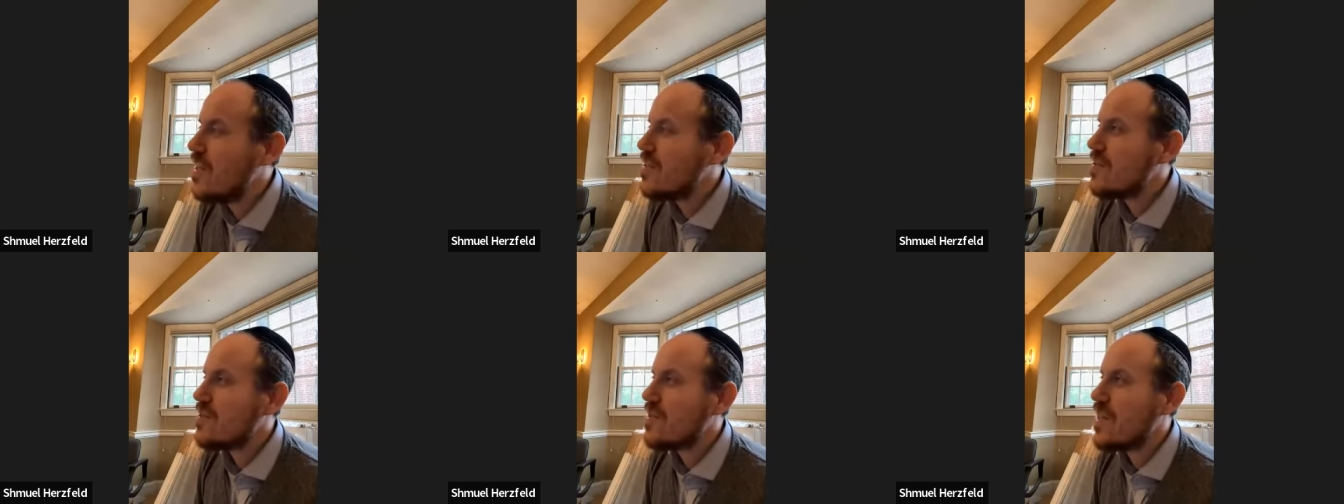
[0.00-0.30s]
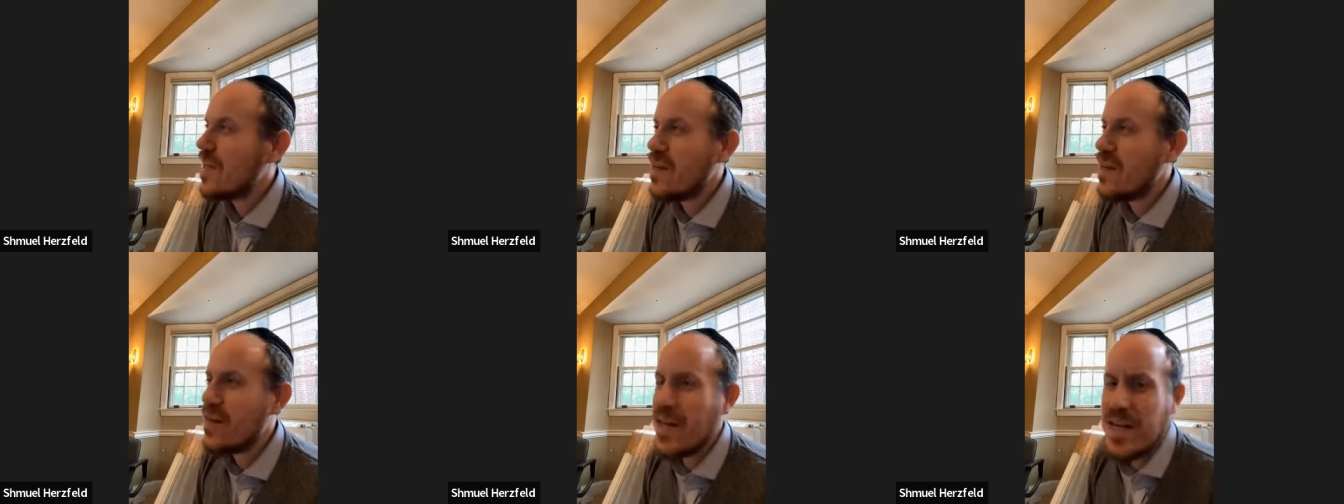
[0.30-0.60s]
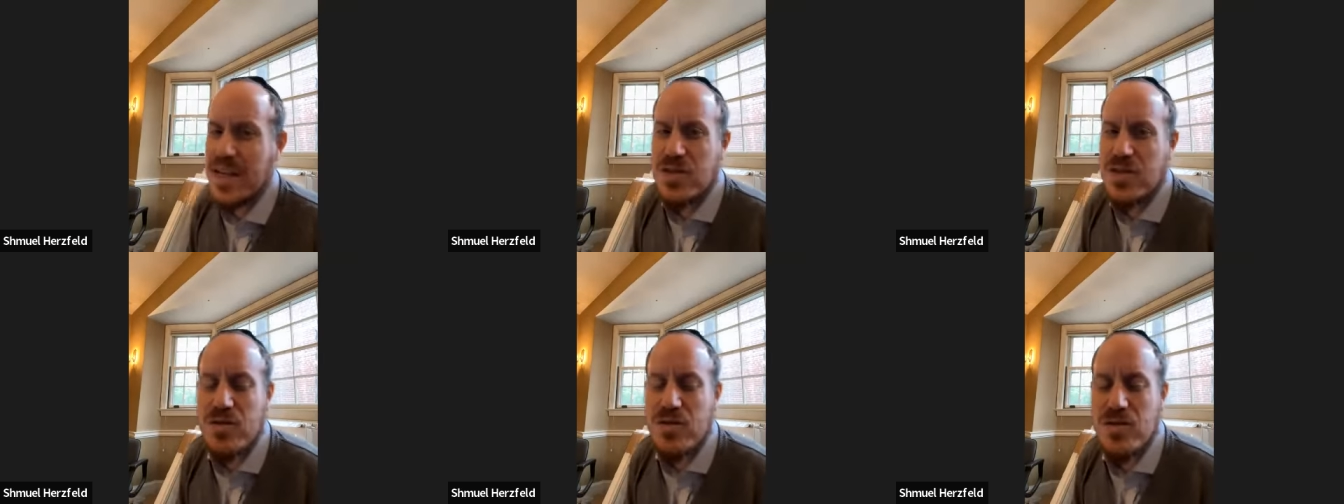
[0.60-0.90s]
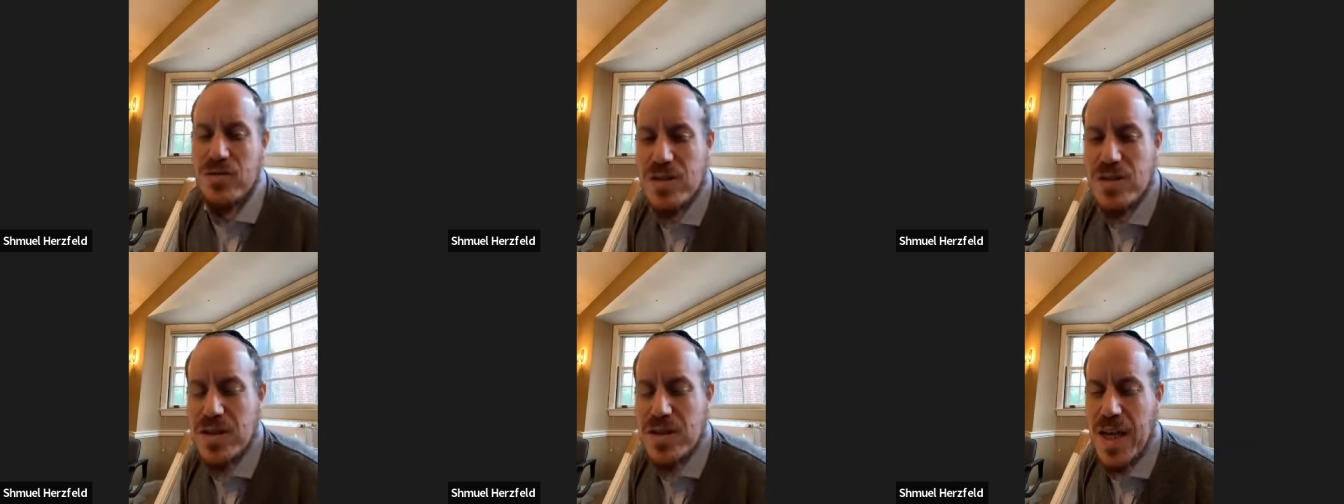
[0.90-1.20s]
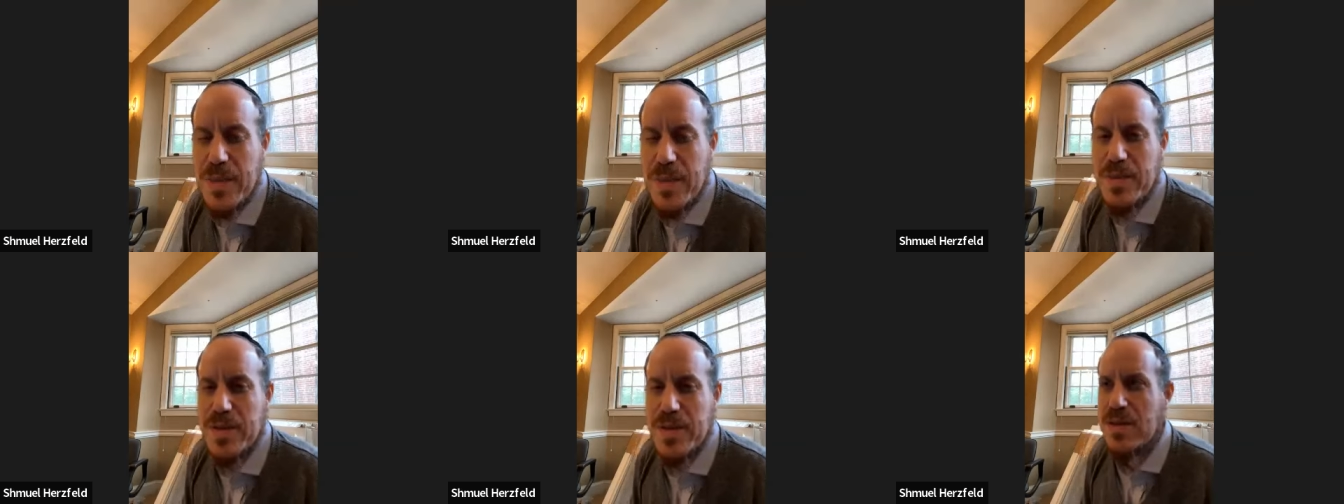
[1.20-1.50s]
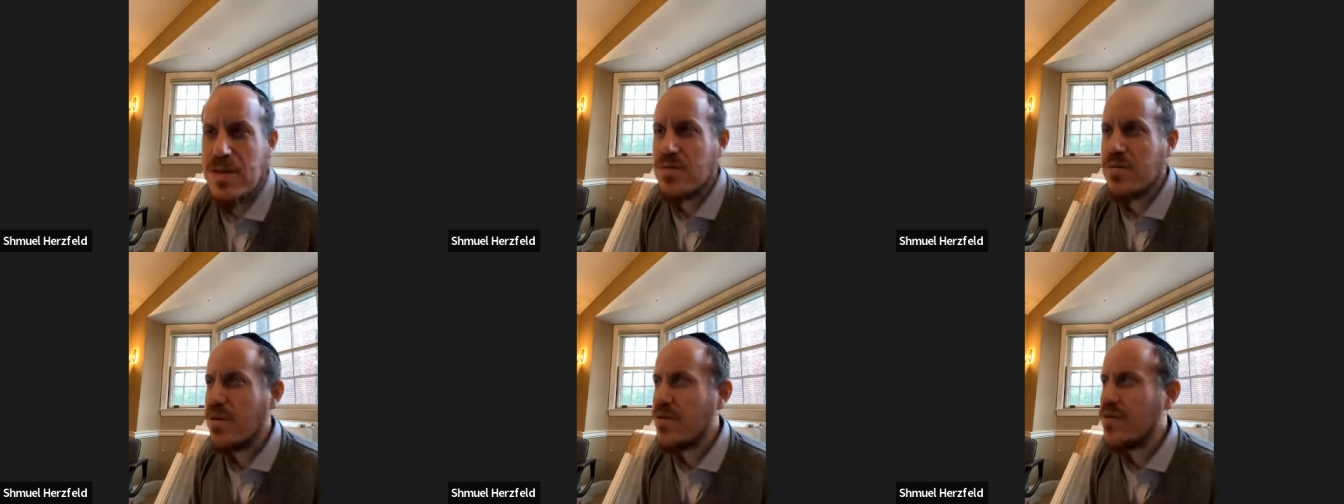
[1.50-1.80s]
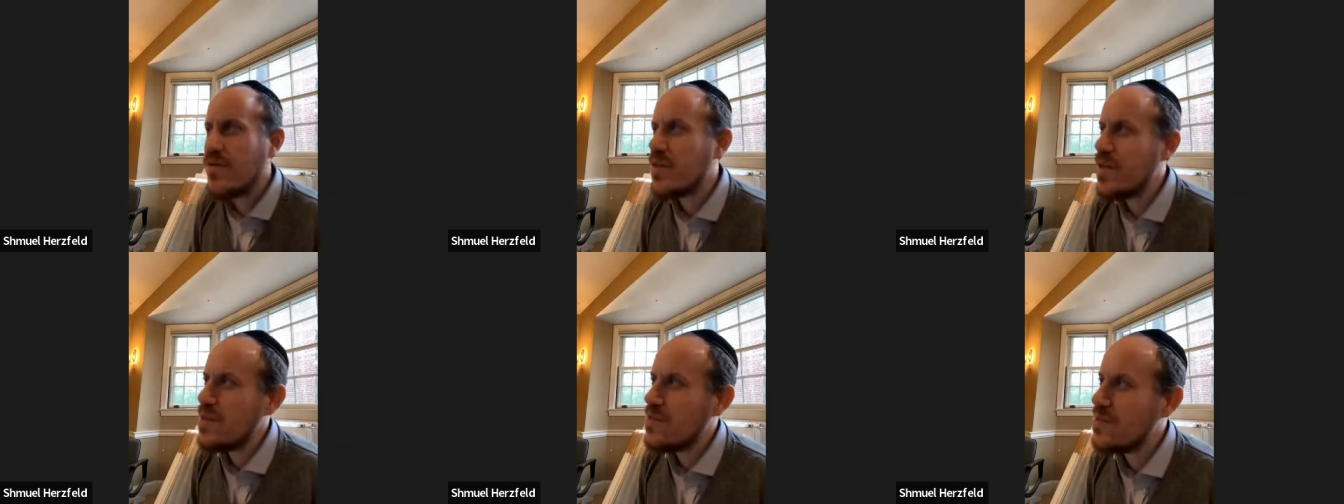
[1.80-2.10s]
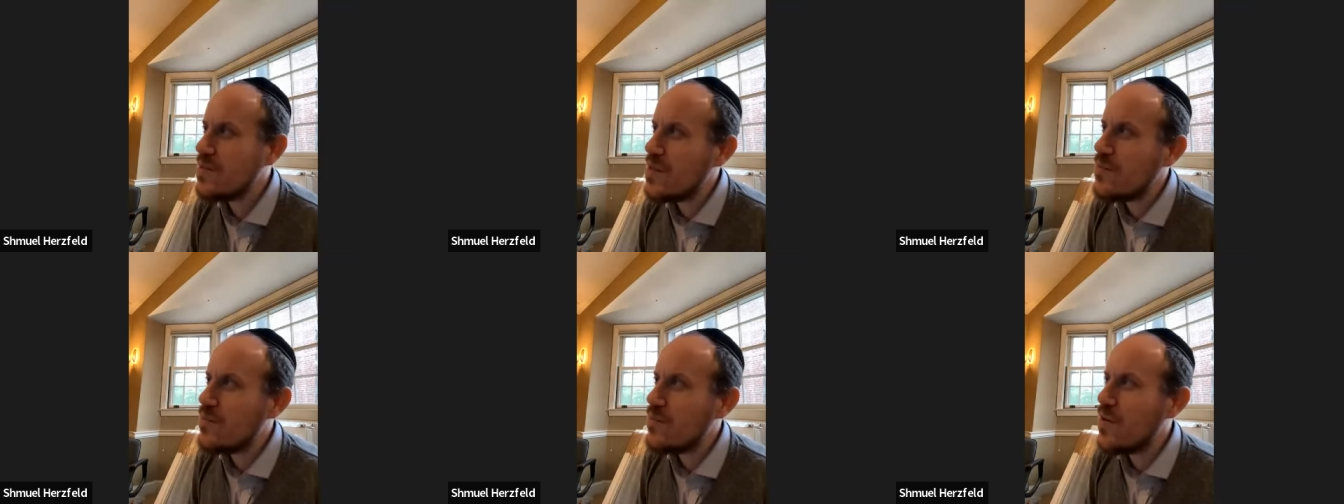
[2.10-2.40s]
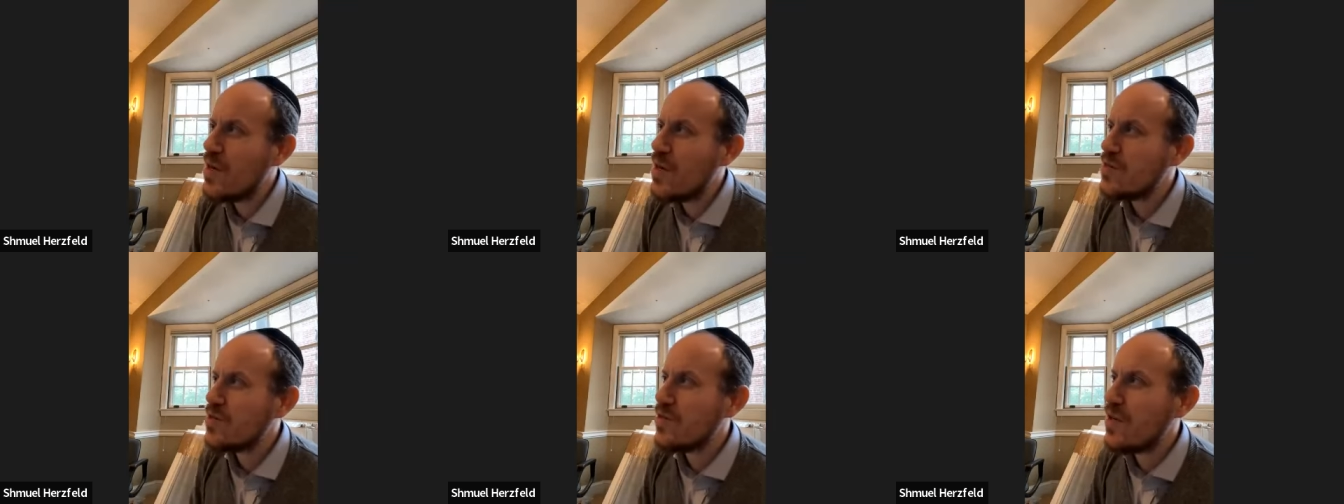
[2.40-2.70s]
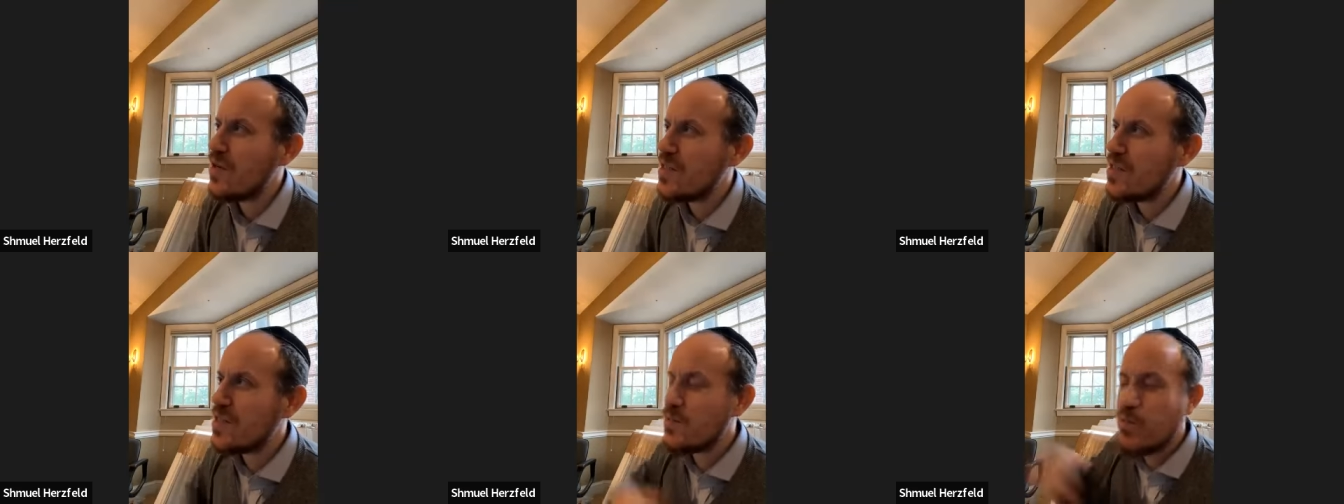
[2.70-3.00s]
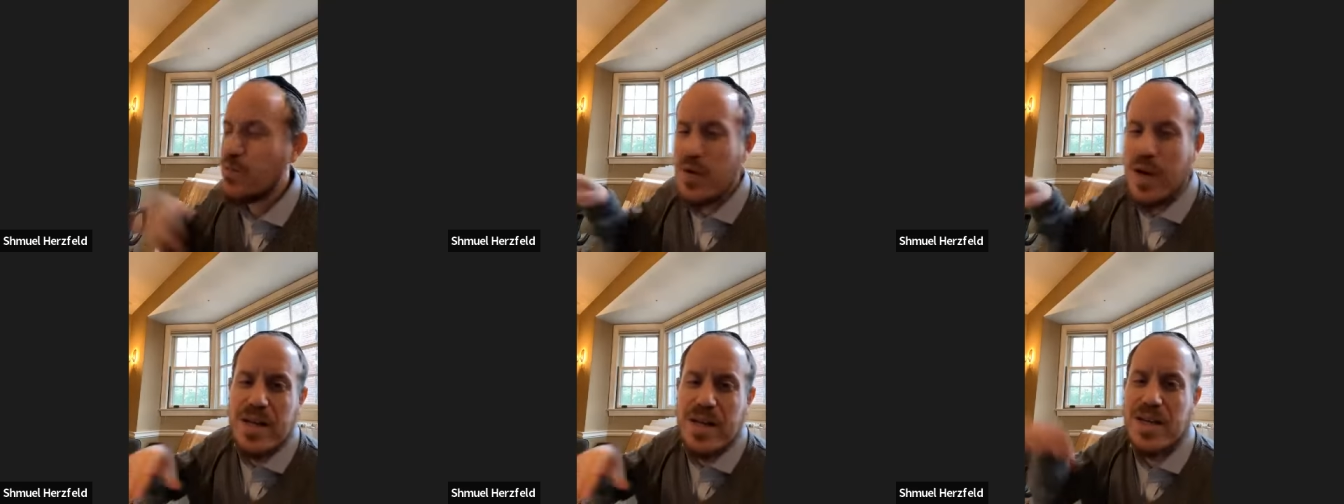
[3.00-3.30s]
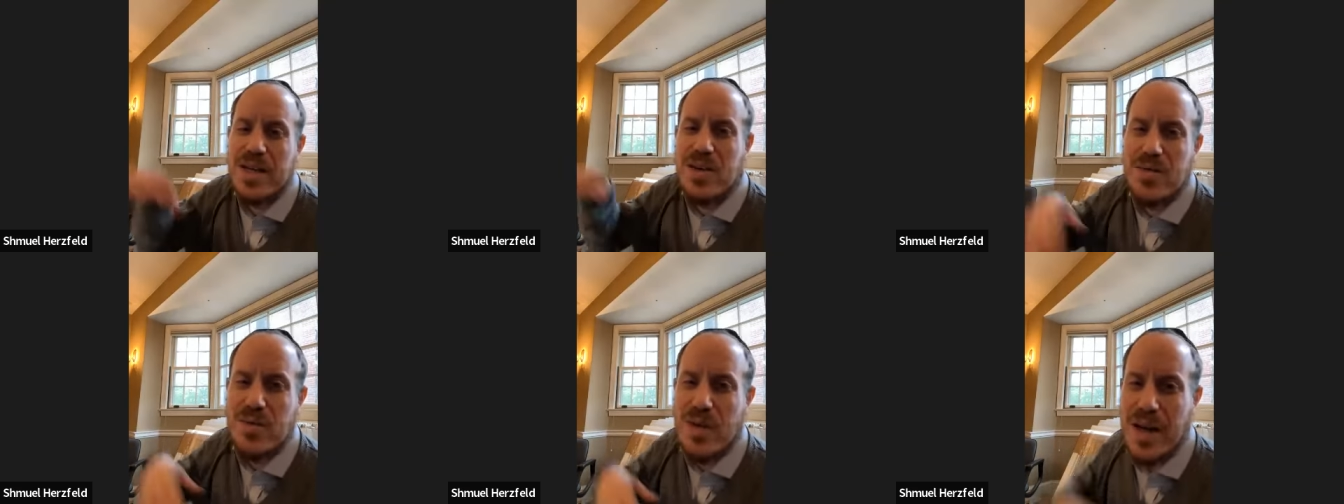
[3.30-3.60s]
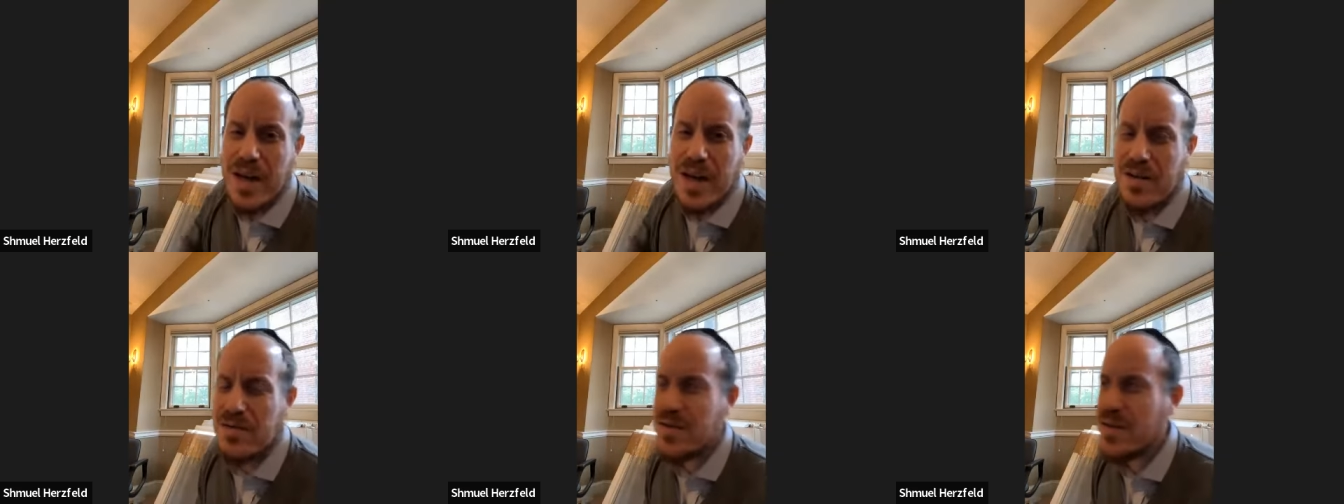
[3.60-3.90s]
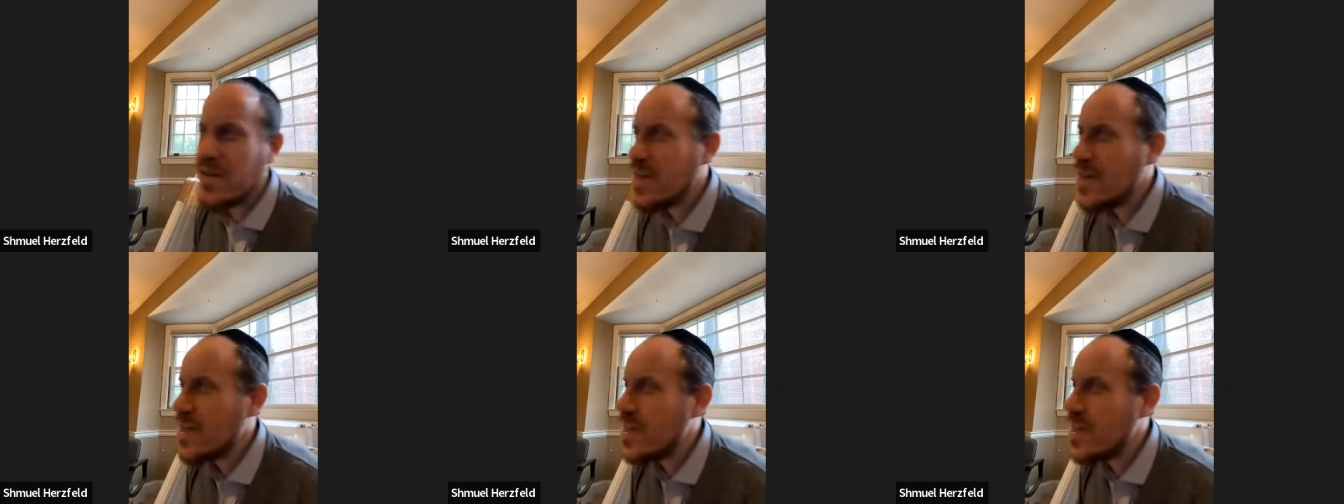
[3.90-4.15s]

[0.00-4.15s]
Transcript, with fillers: Just taking extra two steps and throwing it somewhere else, or like spreading it around.